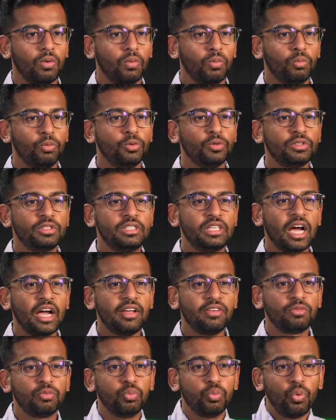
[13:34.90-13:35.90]
We'll
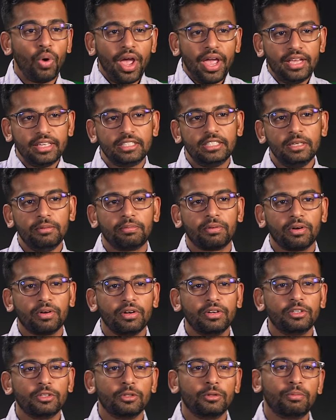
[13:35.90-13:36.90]
dive way deeper
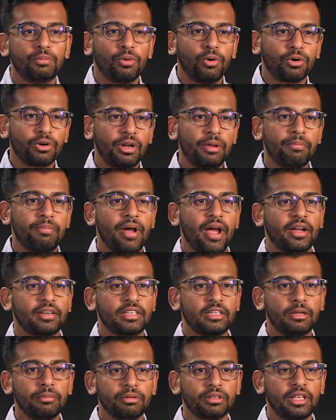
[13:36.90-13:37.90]
into the broader impact
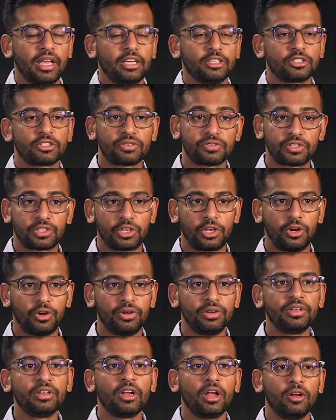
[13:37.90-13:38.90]
and implications of
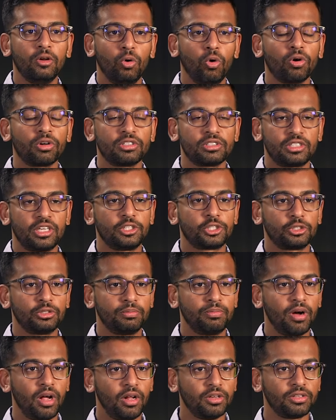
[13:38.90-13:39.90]
security and organizational
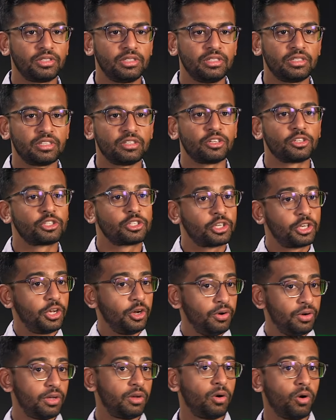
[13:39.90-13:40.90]
policies in the
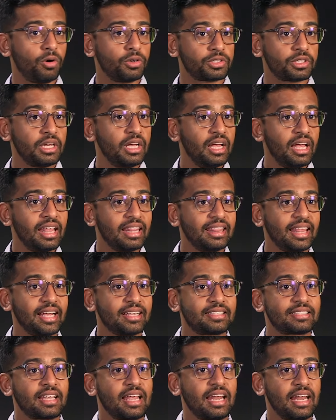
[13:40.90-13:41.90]
security course
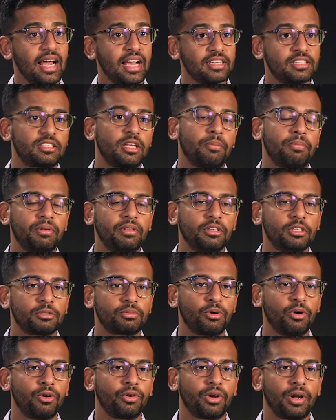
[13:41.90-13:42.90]
that's last up in this
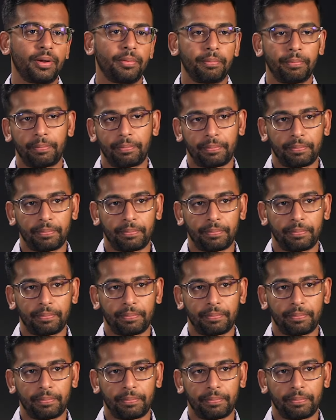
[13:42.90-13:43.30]
program.